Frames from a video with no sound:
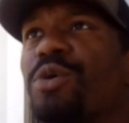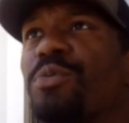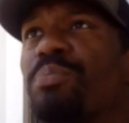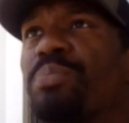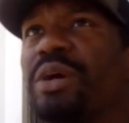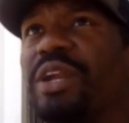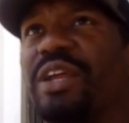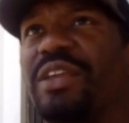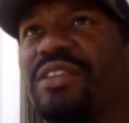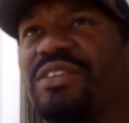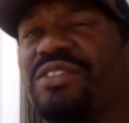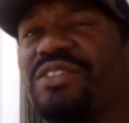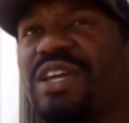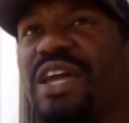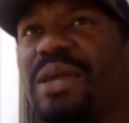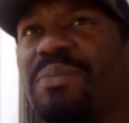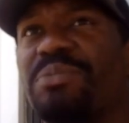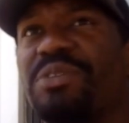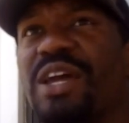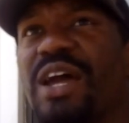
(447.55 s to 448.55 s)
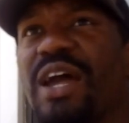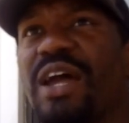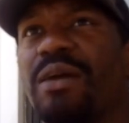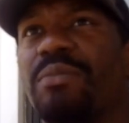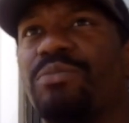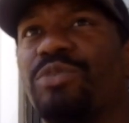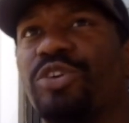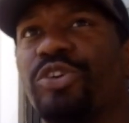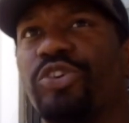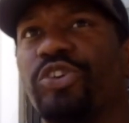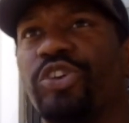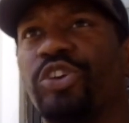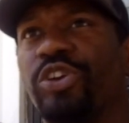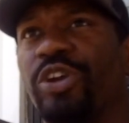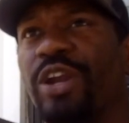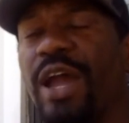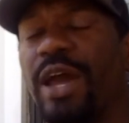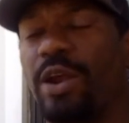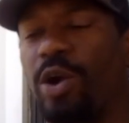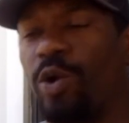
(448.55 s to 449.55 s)
But at the same time, you're
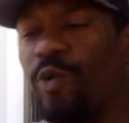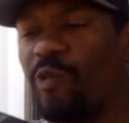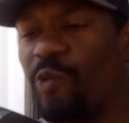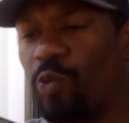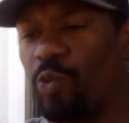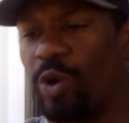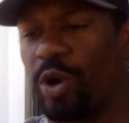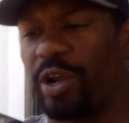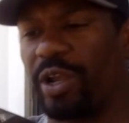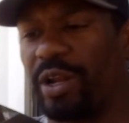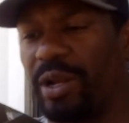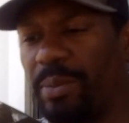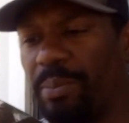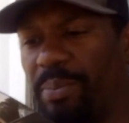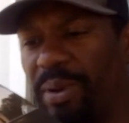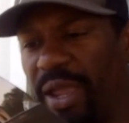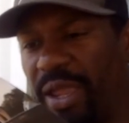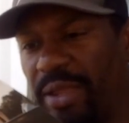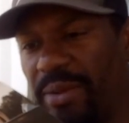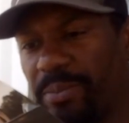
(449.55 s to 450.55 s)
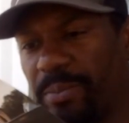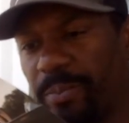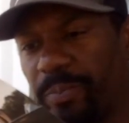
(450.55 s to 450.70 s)
not overworking the bait.